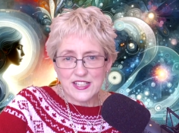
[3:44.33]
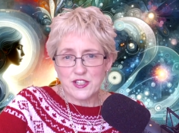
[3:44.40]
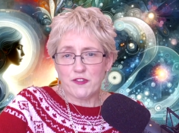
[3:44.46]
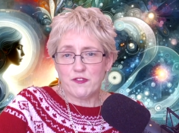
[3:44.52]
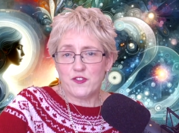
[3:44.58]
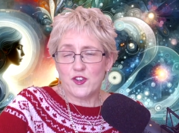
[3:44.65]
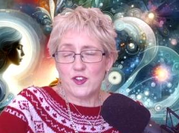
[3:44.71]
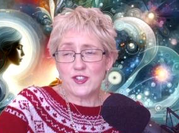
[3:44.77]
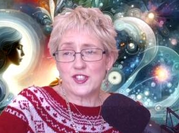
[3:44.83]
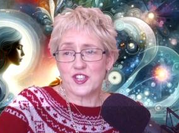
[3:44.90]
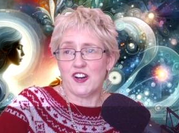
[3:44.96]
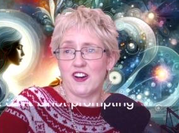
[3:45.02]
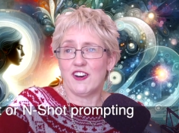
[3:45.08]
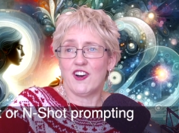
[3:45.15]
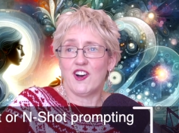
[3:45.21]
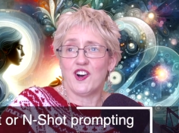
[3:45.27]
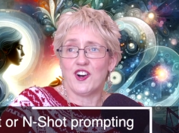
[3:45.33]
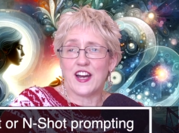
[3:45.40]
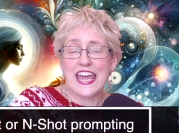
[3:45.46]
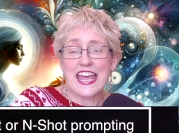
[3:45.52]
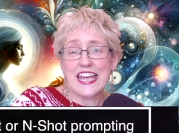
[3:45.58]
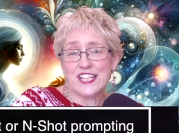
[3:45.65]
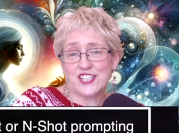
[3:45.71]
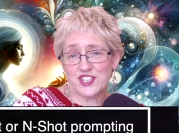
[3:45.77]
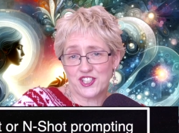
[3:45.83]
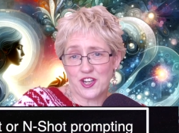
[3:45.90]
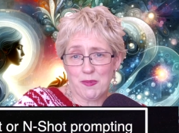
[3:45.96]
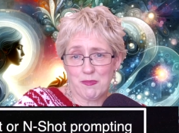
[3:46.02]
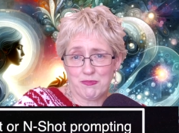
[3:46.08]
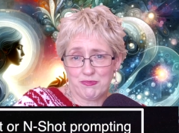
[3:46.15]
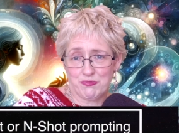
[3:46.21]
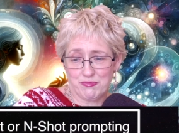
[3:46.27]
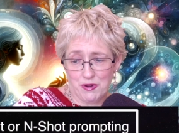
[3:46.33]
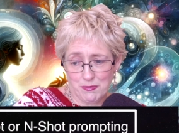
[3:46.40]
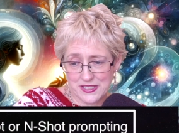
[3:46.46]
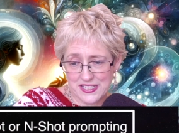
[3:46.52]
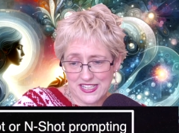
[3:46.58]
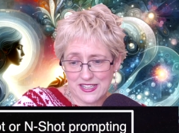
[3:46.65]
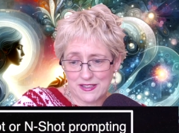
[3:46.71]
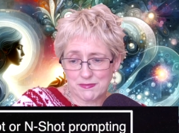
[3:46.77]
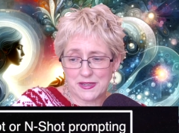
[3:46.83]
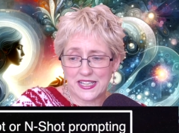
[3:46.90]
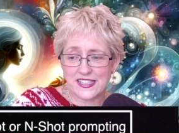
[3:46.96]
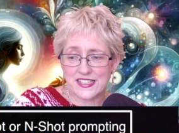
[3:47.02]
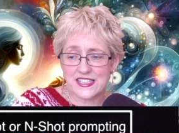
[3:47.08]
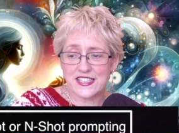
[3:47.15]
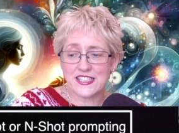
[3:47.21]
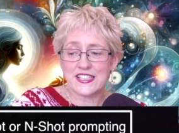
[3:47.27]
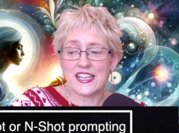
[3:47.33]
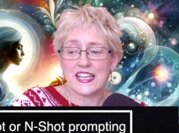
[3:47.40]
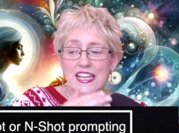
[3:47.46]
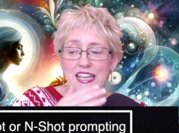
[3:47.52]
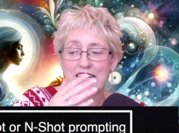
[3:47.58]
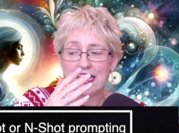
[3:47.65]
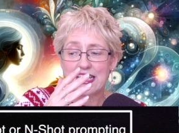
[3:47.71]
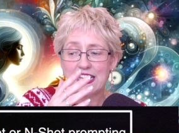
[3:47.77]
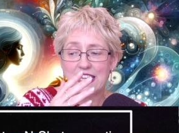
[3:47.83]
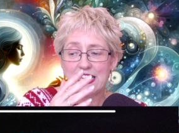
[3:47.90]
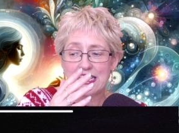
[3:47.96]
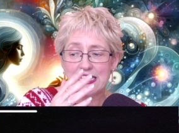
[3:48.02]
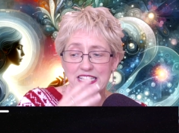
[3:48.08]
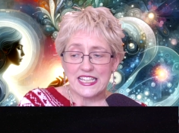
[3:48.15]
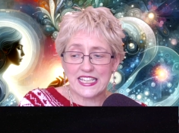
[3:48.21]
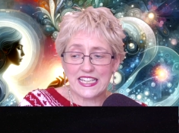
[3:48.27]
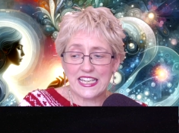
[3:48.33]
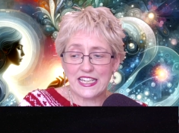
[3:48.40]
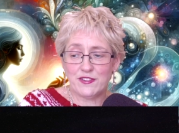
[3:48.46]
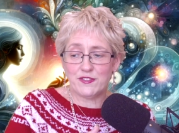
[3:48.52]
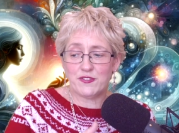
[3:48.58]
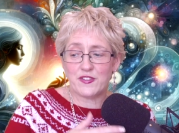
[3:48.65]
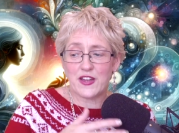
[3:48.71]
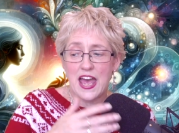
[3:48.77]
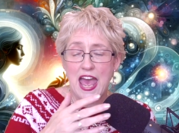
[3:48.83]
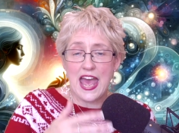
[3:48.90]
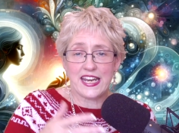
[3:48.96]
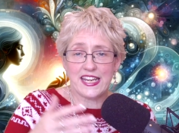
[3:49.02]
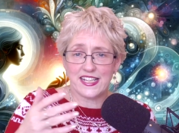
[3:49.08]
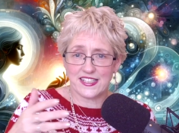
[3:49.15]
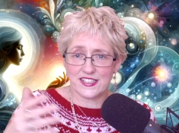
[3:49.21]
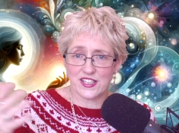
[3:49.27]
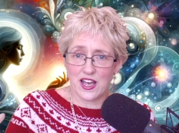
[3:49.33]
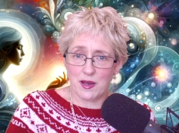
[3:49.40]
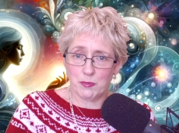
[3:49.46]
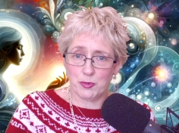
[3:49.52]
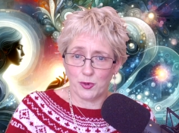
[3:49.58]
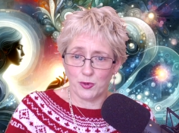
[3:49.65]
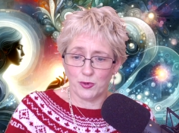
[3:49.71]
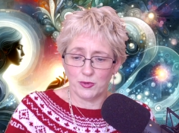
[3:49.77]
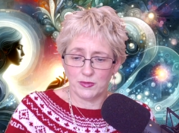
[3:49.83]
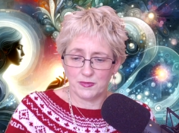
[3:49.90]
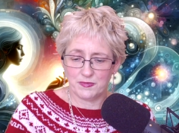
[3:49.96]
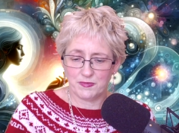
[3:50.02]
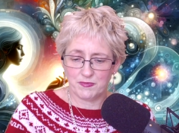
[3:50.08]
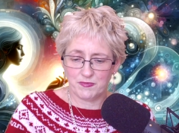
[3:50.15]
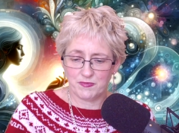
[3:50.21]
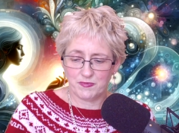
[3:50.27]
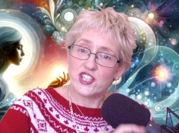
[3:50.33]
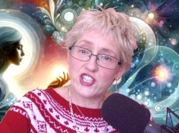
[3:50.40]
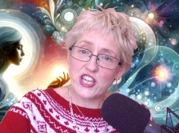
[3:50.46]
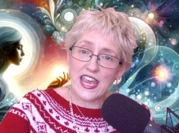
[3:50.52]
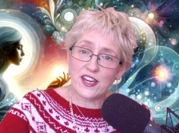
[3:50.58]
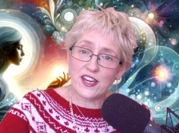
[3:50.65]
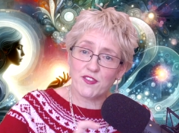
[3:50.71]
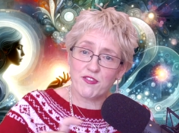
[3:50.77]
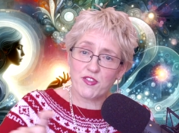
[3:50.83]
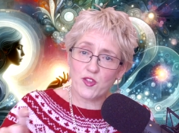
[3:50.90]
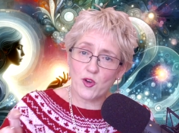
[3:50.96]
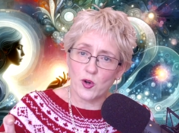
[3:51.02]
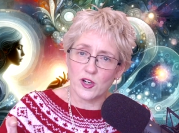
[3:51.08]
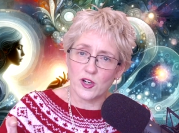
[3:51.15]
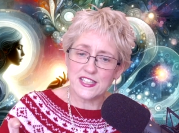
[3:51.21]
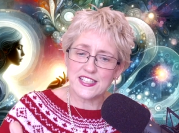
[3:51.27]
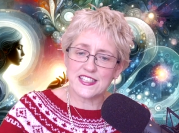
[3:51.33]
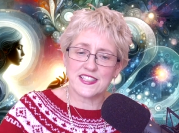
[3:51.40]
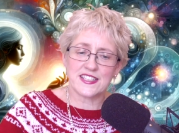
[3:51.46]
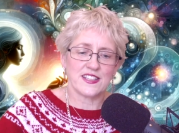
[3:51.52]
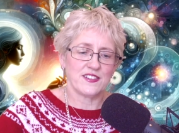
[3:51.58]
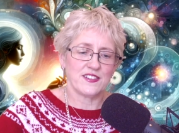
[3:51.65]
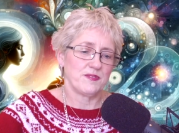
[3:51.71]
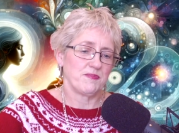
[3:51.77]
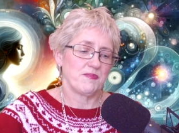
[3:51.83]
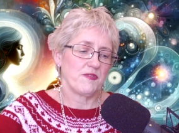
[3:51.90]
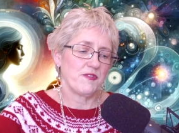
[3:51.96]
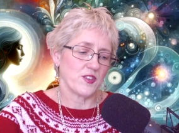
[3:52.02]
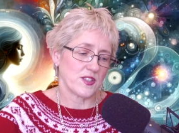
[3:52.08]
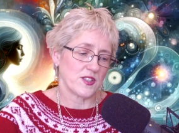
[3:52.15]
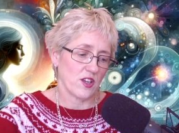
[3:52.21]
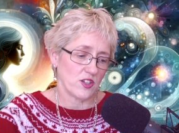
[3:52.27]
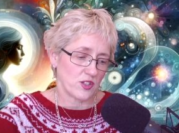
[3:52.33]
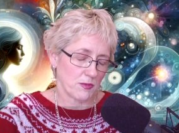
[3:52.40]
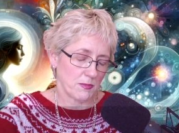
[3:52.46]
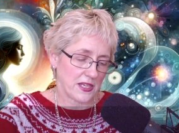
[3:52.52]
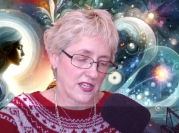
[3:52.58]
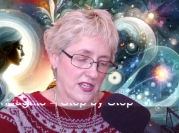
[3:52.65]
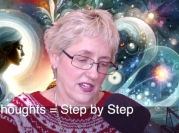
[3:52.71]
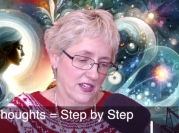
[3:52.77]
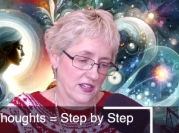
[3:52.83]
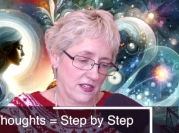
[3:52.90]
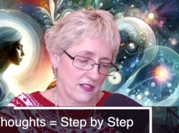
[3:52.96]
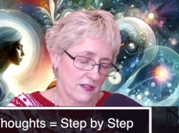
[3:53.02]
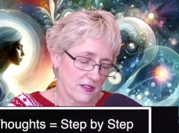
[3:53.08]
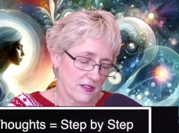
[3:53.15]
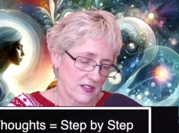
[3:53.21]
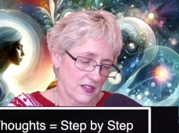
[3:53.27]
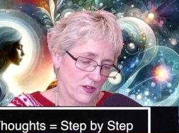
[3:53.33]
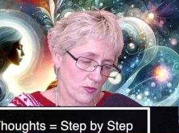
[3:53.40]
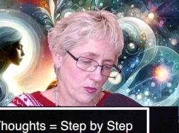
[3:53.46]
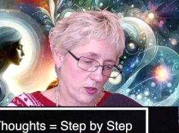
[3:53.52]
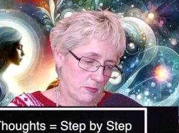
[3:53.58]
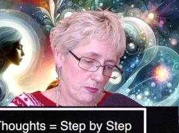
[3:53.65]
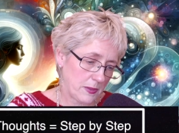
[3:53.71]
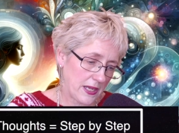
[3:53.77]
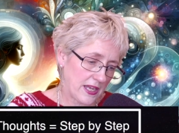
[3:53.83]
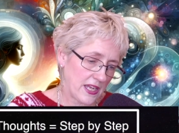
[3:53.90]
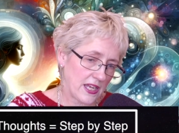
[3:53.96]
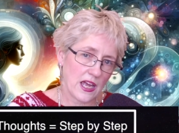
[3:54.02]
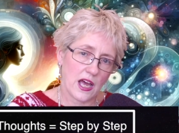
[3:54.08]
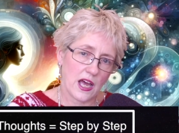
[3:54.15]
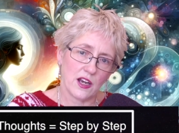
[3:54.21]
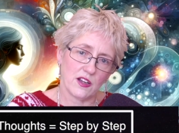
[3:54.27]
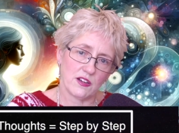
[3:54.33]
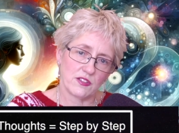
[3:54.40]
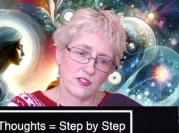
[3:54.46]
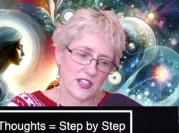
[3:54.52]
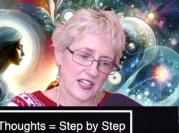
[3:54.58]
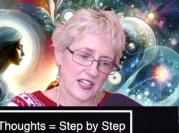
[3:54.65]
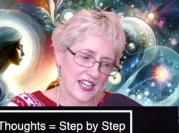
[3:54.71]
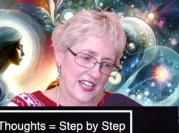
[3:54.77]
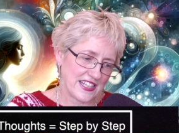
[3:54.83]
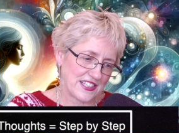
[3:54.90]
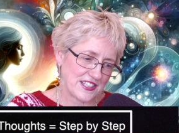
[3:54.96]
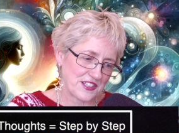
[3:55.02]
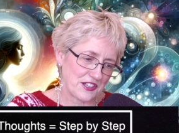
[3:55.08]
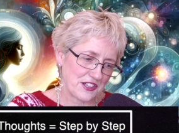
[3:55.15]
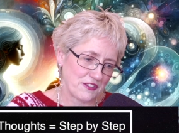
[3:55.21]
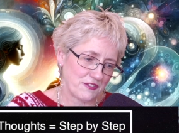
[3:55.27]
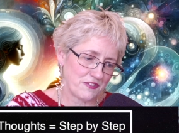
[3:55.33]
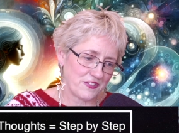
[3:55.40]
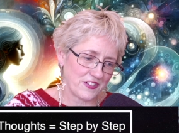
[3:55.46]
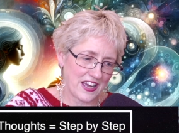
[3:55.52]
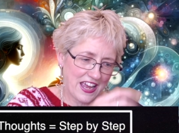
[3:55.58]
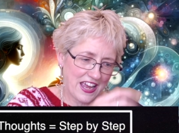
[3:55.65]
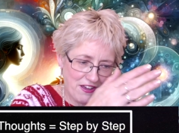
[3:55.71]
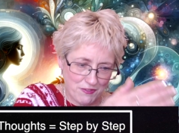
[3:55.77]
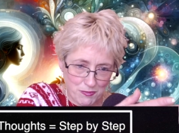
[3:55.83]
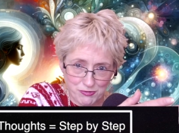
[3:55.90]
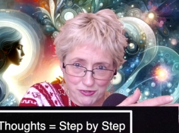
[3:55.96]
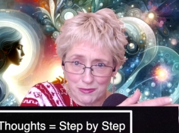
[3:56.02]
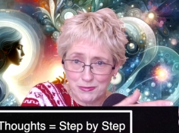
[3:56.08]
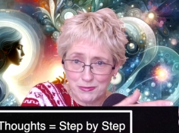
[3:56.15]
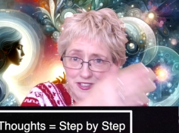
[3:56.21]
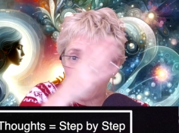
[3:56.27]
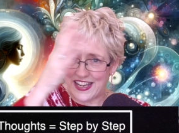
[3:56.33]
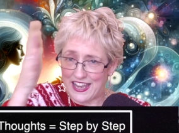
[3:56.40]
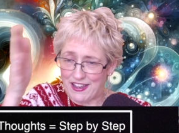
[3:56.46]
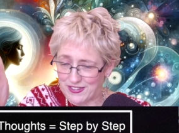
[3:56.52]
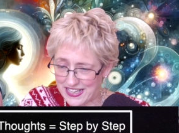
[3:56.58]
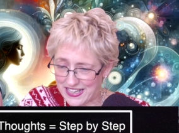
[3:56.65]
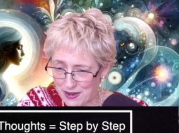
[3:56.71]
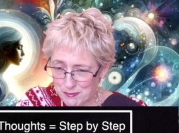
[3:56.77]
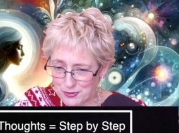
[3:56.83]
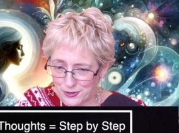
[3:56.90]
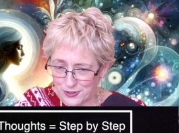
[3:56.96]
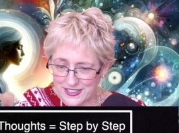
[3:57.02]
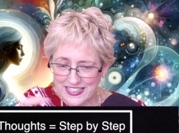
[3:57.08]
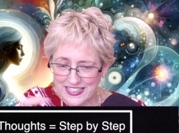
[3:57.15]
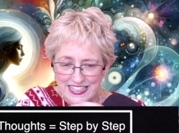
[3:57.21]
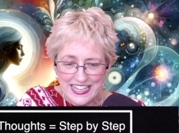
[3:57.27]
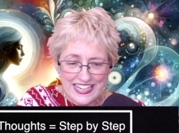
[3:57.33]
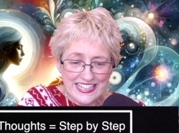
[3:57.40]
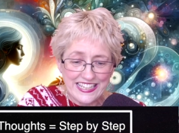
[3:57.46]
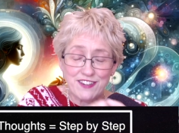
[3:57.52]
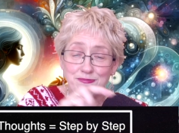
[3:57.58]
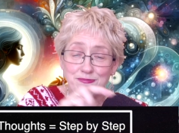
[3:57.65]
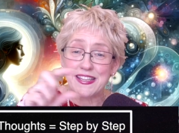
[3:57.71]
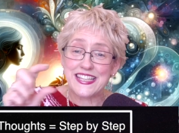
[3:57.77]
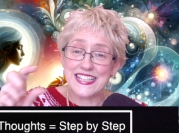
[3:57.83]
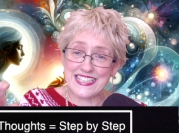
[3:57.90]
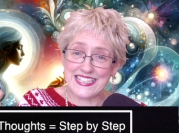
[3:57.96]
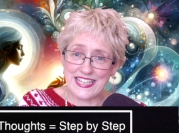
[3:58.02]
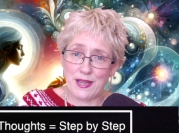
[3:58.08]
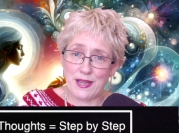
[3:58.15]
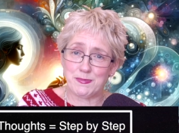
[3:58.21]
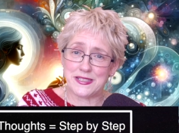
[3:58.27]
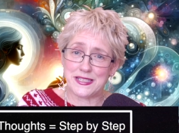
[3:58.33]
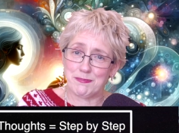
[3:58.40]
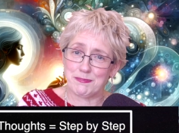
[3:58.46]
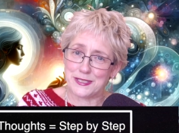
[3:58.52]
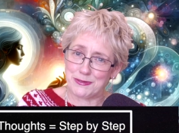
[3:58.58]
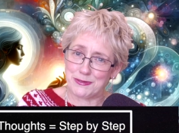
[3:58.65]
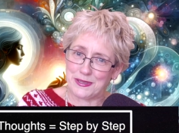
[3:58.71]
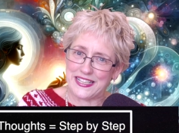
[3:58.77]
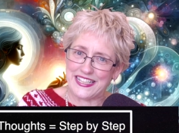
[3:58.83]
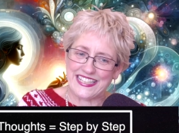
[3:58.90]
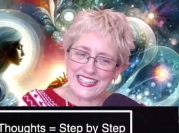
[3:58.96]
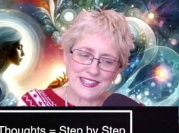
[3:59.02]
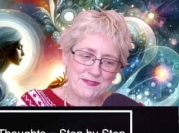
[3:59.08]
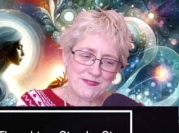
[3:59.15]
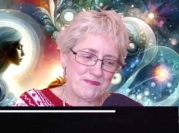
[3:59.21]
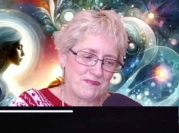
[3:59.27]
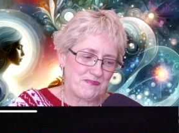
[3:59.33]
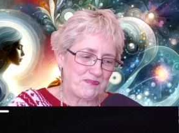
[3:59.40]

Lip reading: So few shot or end shot prompting means to give an example. Chain of thoughts for social media would be along the lines of, I have a prompt, I have an output, give me the steps in between.